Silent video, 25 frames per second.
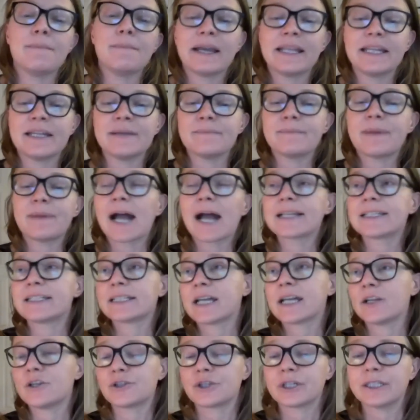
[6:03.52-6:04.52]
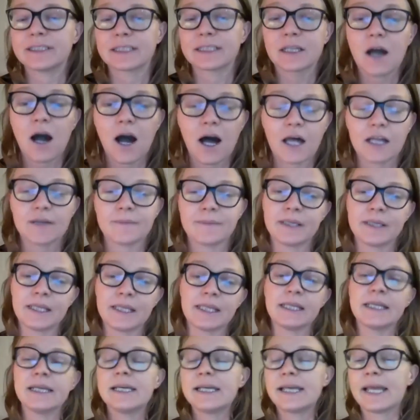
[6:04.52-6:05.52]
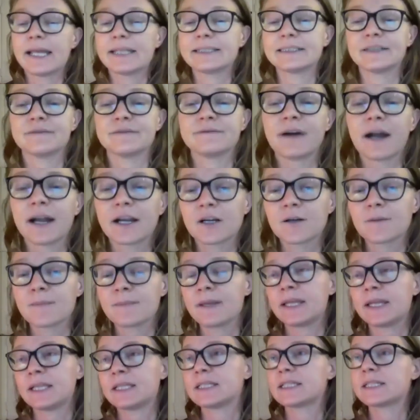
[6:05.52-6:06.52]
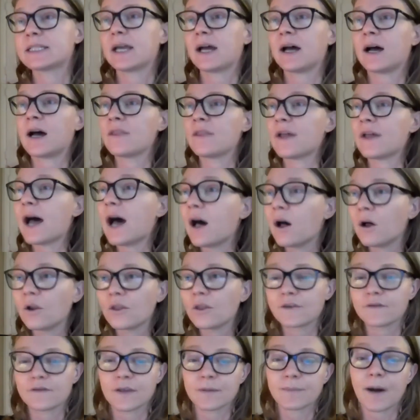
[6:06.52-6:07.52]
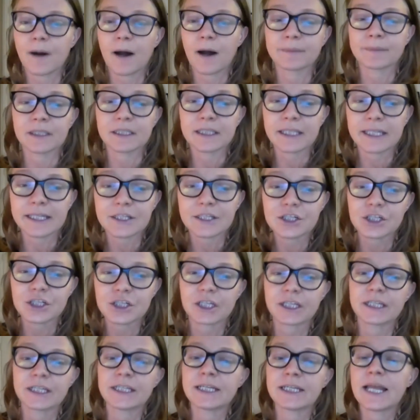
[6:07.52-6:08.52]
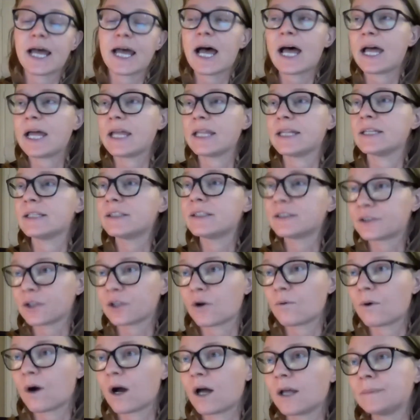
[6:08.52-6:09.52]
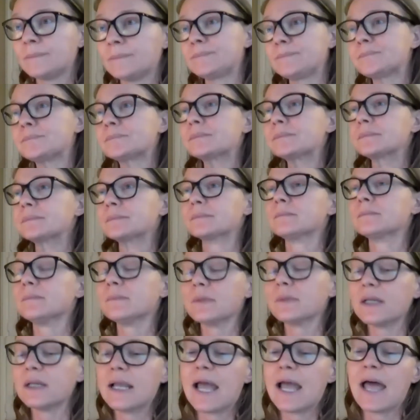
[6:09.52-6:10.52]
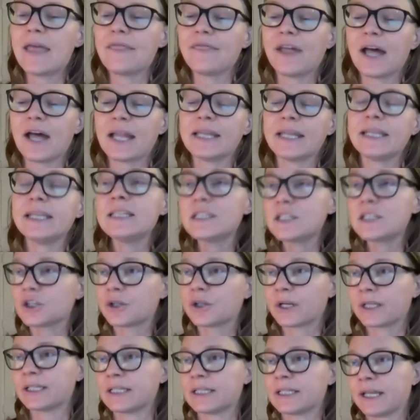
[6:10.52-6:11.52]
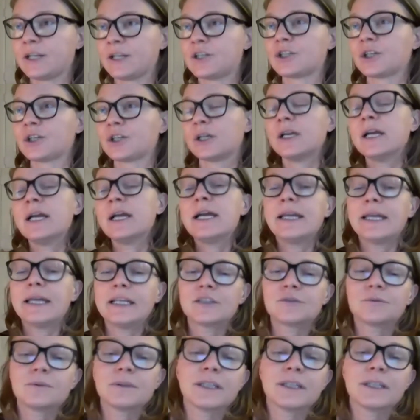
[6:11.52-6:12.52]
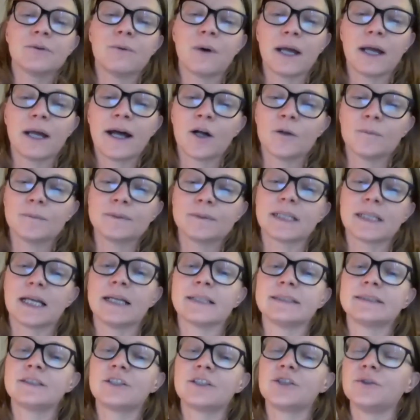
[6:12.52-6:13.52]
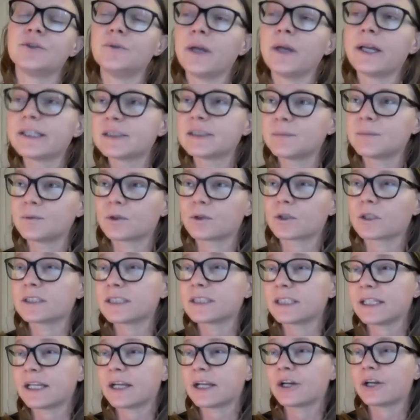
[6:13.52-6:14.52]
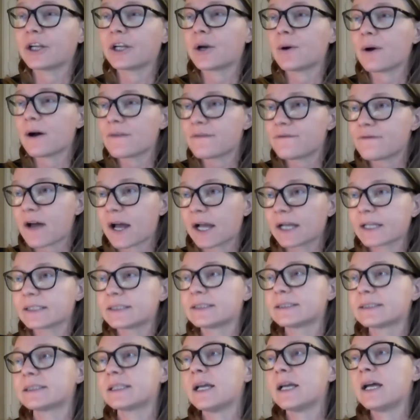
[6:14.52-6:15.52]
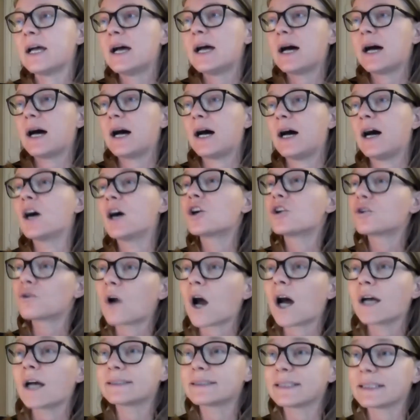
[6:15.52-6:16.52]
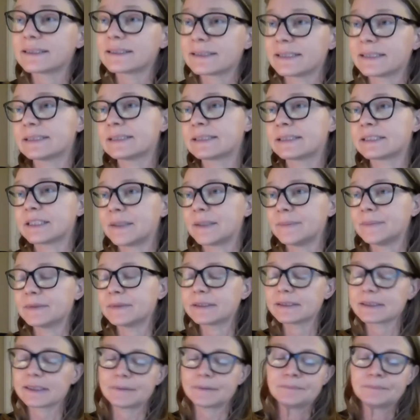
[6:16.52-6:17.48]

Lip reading: might impact a country's economy, its environment, the health of the population, and so on. And that integrated nature is really what helps us to explore scenario effects across systems.